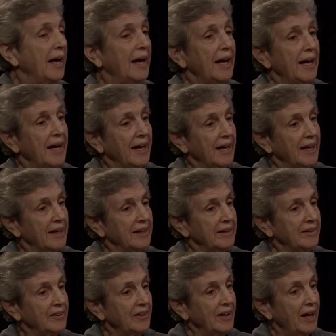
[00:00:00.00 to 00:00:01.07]

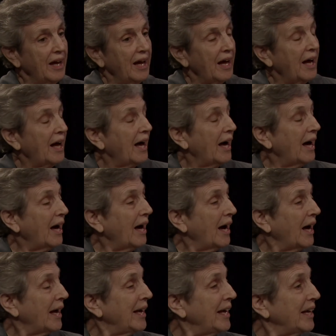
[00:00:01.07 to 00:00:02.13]
and
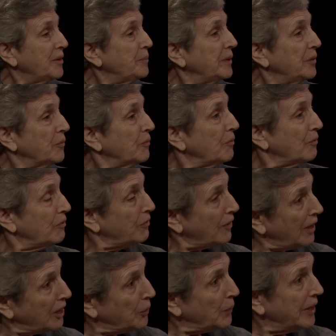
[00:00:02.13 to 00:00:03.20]
I had been
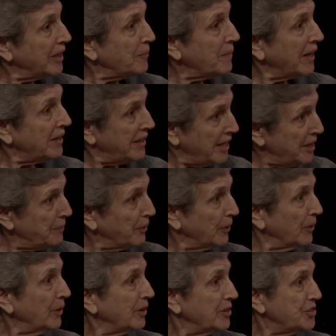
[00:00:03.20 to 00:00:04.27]
following my
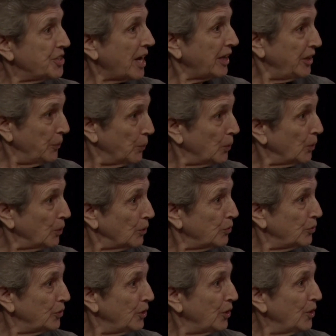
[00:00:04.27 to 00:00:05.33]
neighbor, Jackie
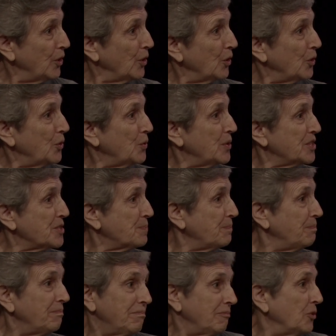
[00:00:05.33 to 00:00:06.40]
Wolf, uh-huh. who is,
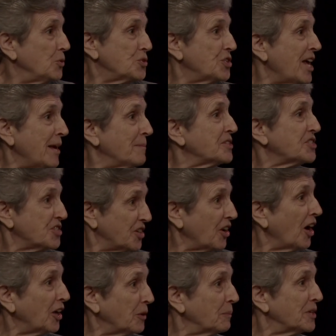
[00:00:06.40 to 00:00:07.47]
whose name is
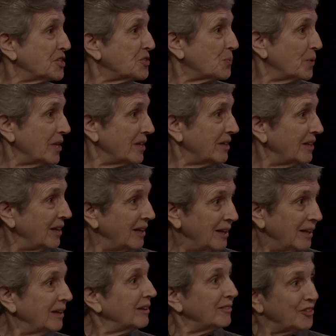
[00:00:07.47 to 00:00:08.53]
synonymous with
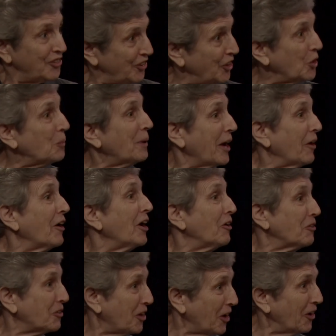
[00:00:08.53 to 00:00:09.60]
Single, Single payer, payer health
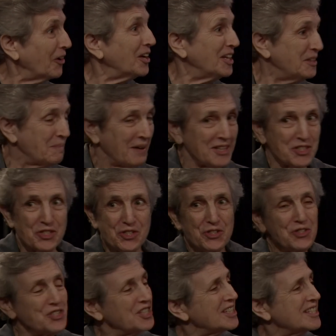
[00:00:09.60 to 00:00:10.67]
care right. in
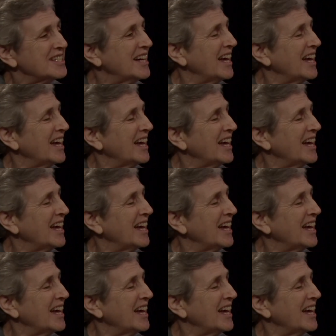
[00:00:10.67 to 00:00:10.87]
Massachusetts.